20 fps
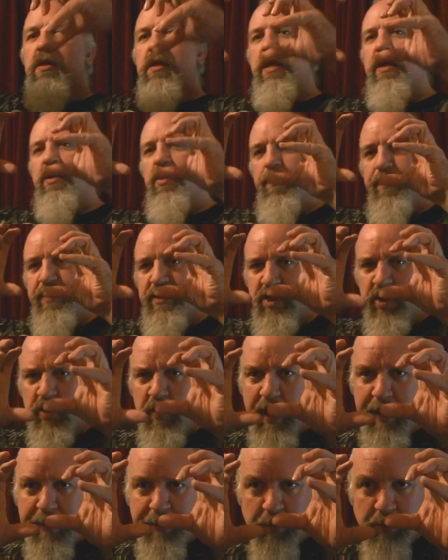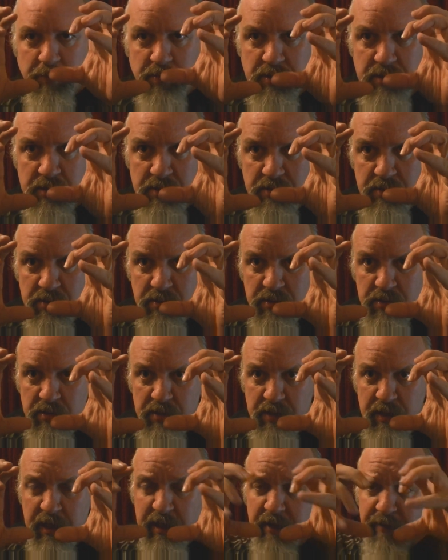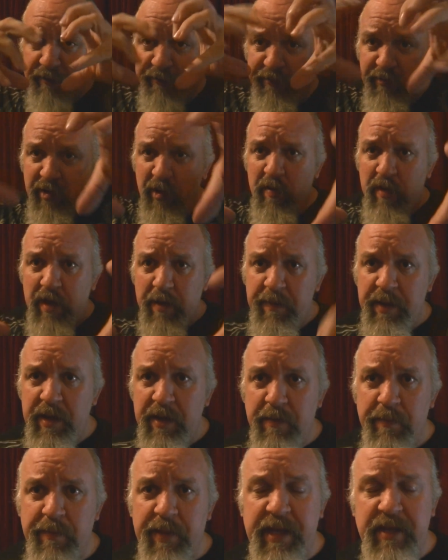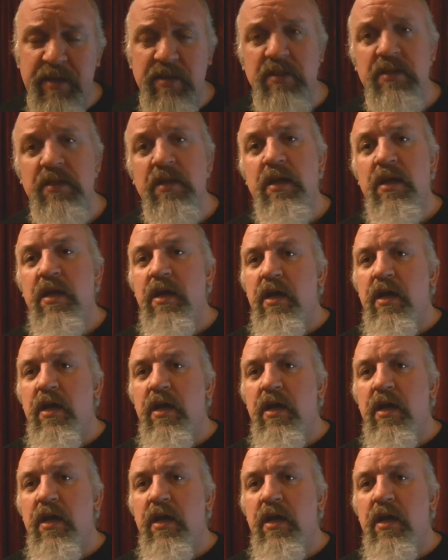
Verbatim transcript: That could be two apples. They could throw them in the mix